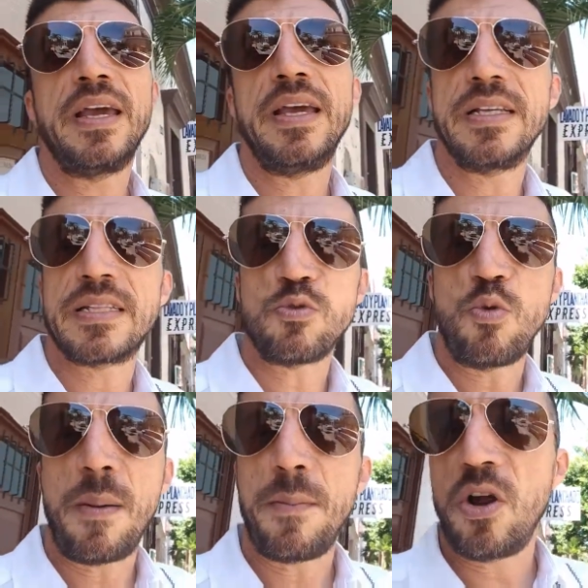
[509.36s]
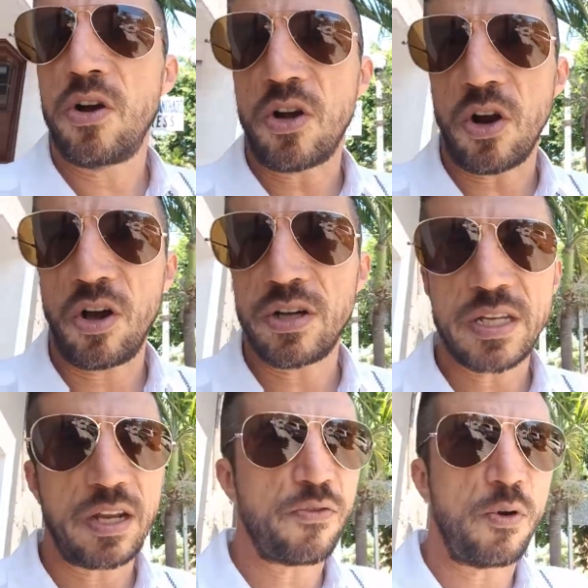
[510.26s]
It's 1 block
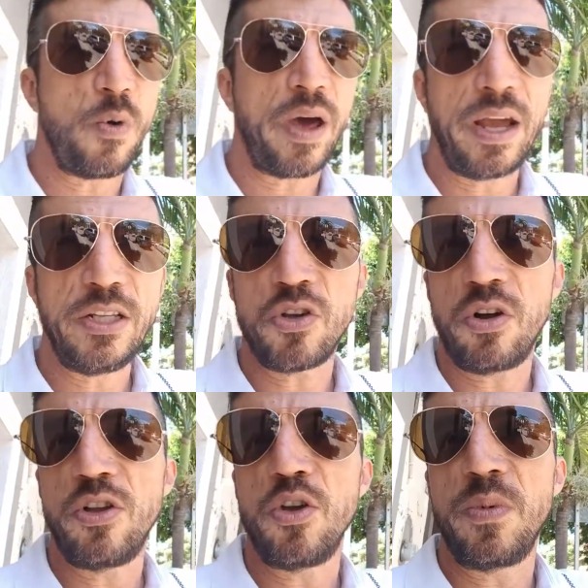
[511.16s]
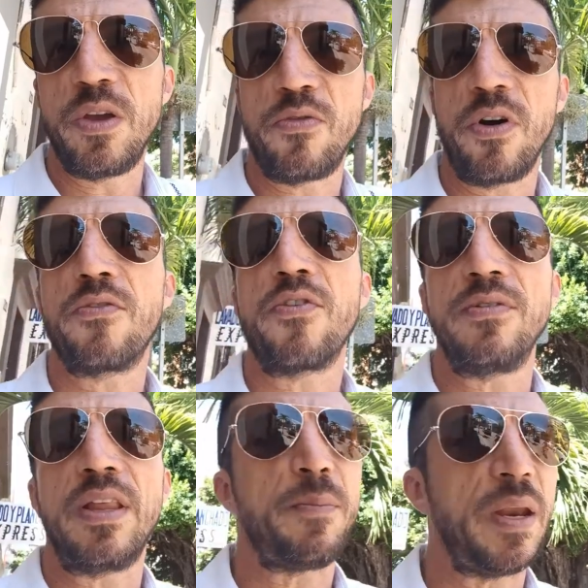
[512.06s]
closer from what I told you before
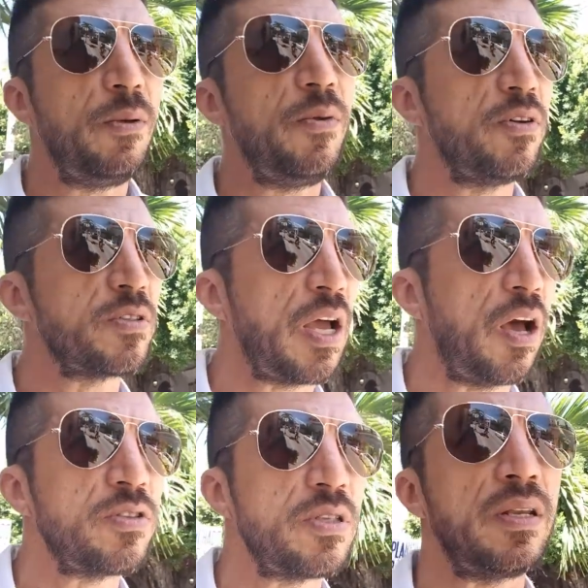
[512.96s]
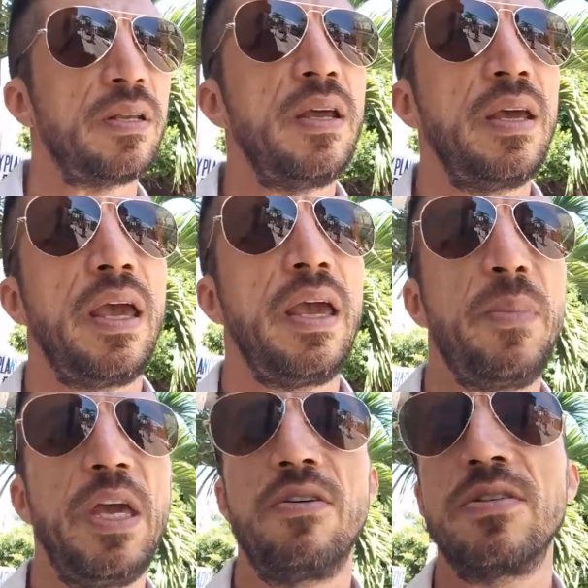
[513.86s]
from the previous house
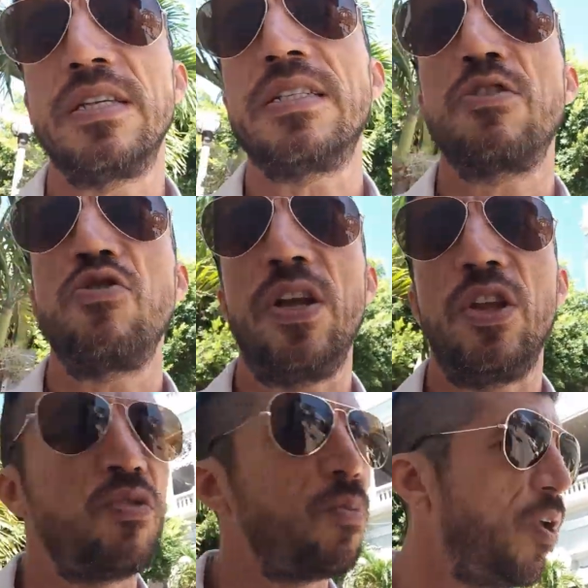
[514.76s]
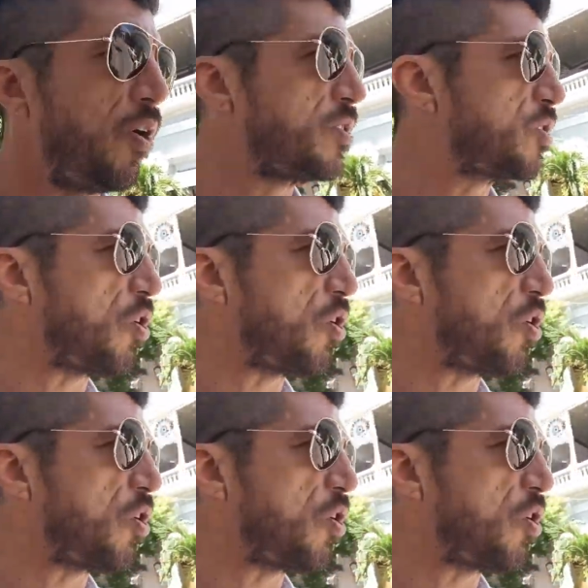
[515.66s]
in Venus. It's actually 2 blocks